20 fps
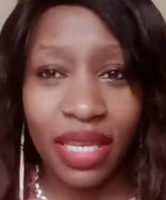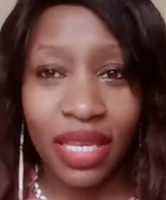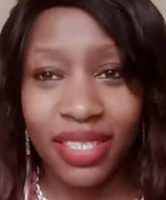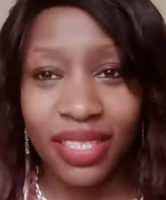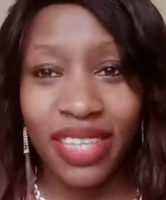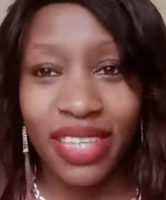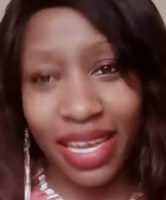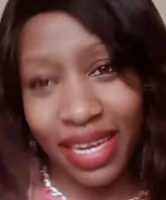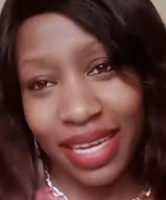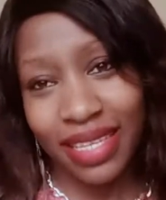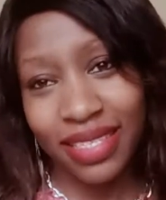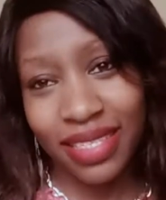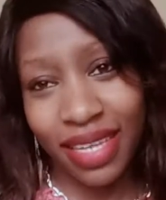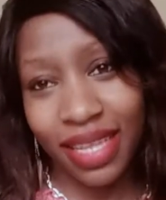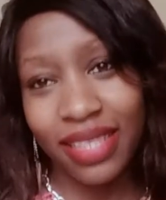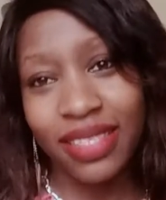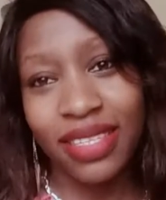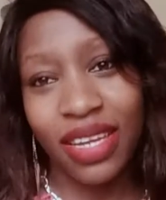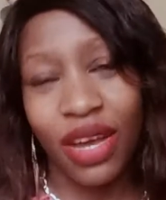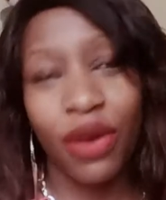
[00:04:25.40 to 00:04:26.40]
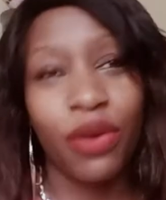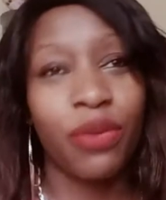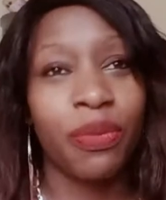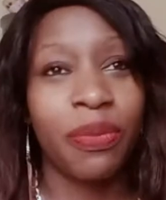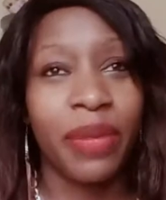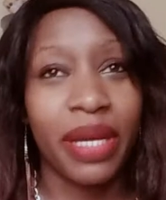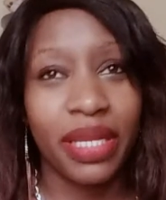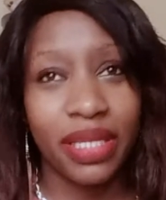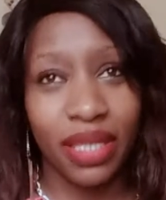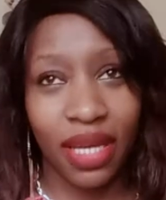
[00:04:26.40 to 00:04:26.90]
she understands now
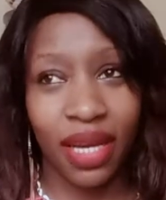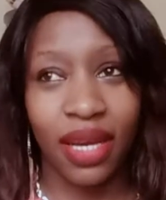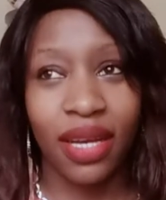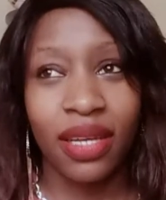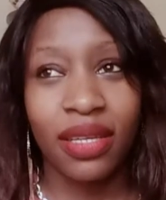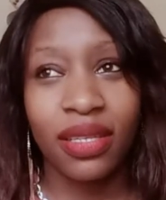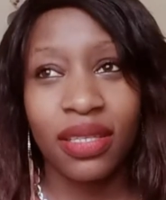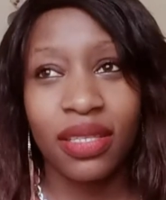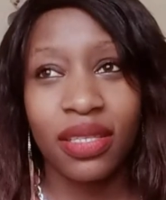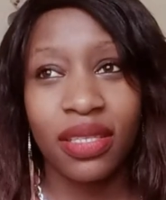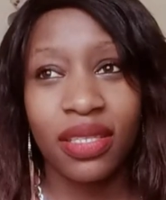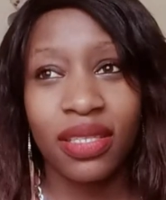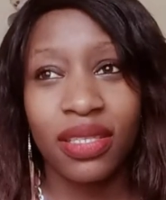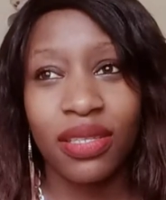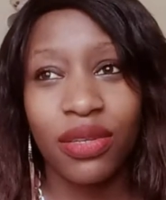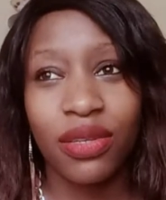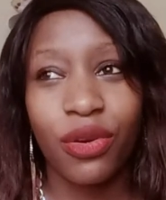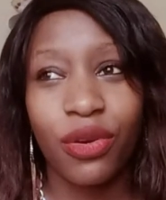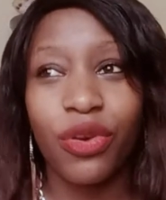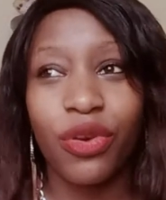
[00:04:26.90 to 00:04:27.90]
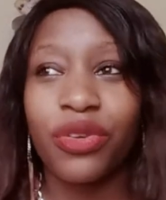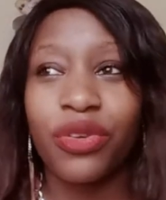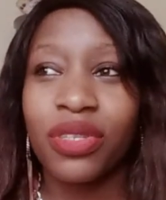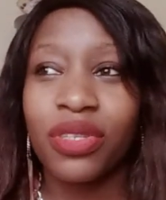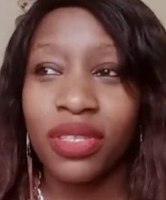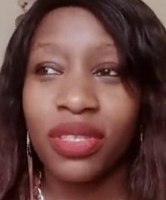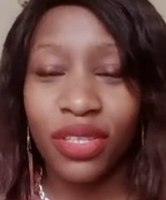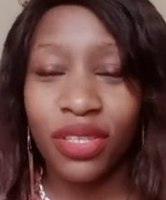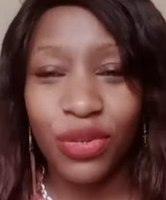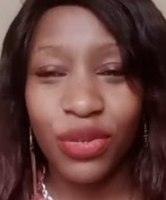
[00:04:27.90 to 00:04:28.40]
better, or